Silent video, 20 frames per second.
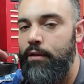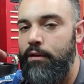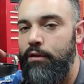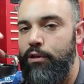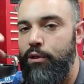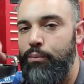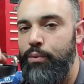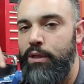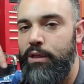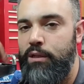
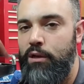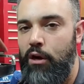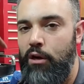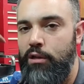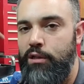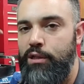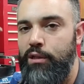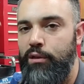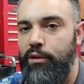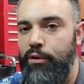So we
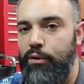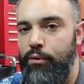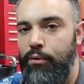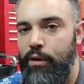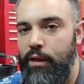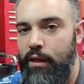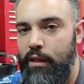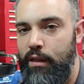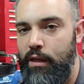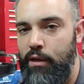start
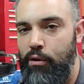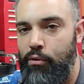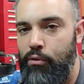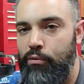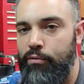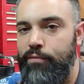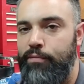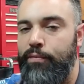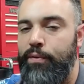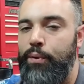diluting the
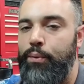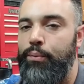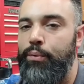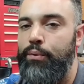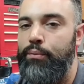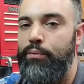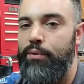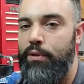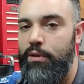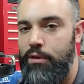old
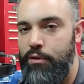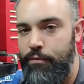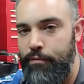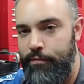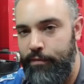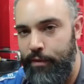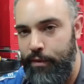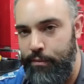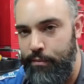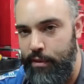fluid with new
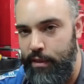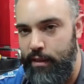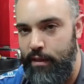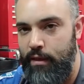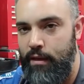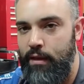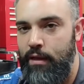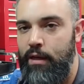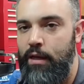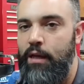fluid.
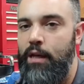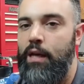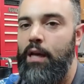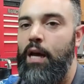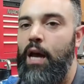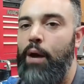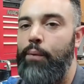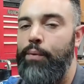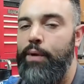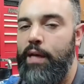
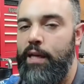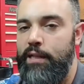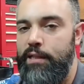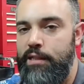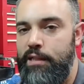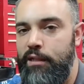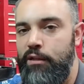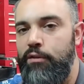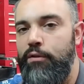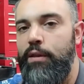And we
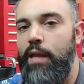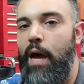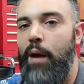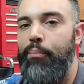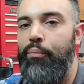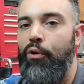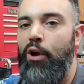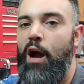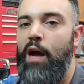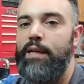continue
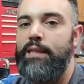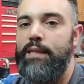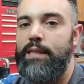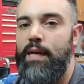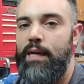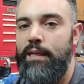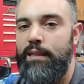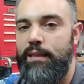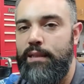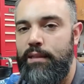that
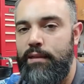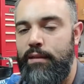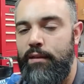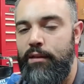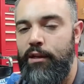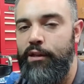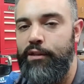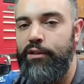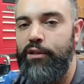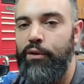process
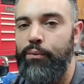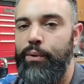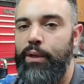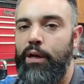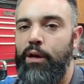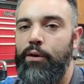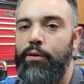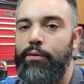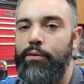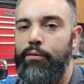until we
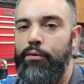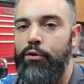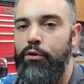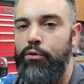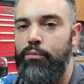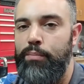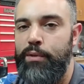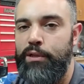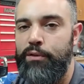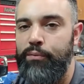go
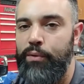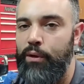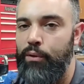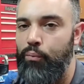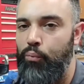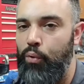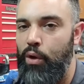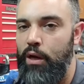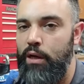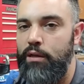through
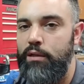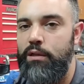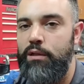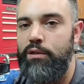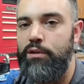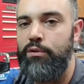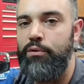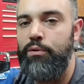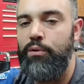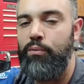between 1 to
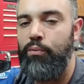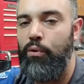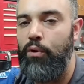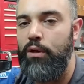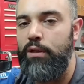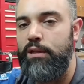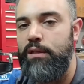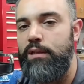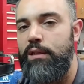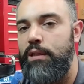2
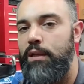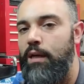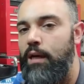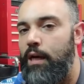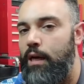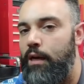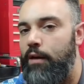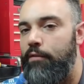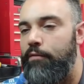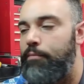quarts
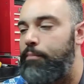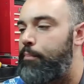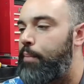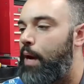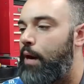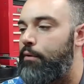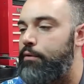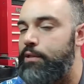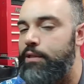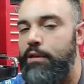of
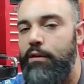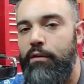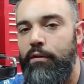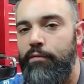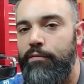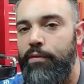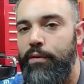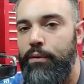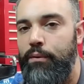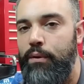power steering
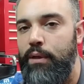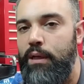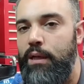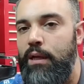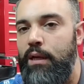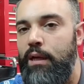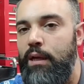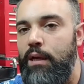fluid.